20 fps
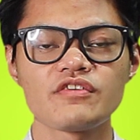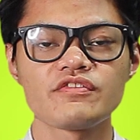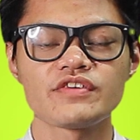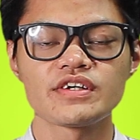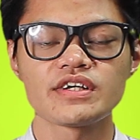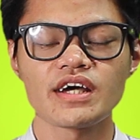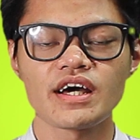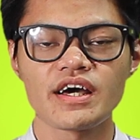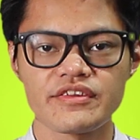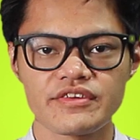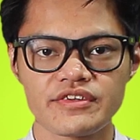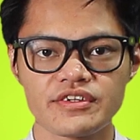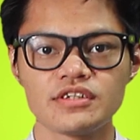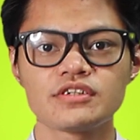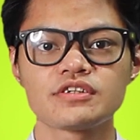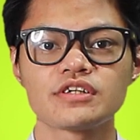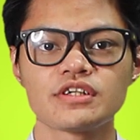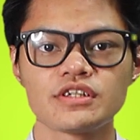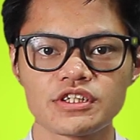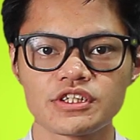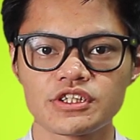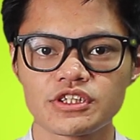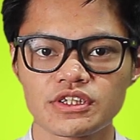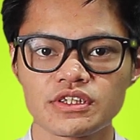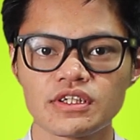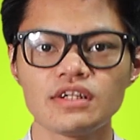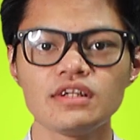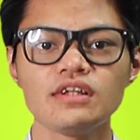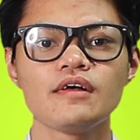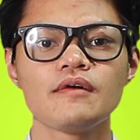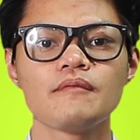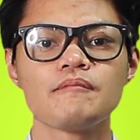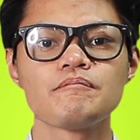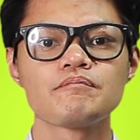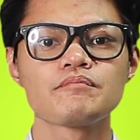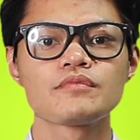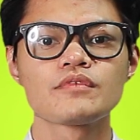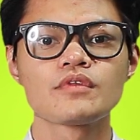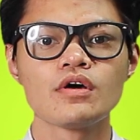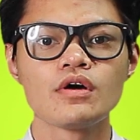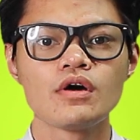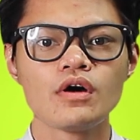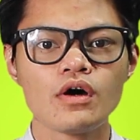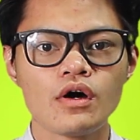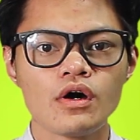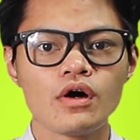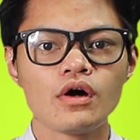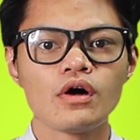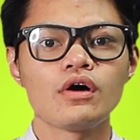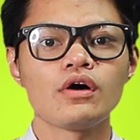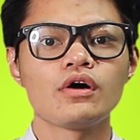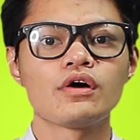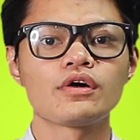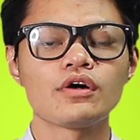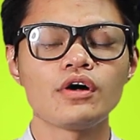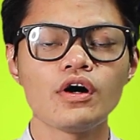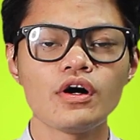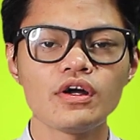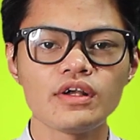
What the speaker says: offering either traditional or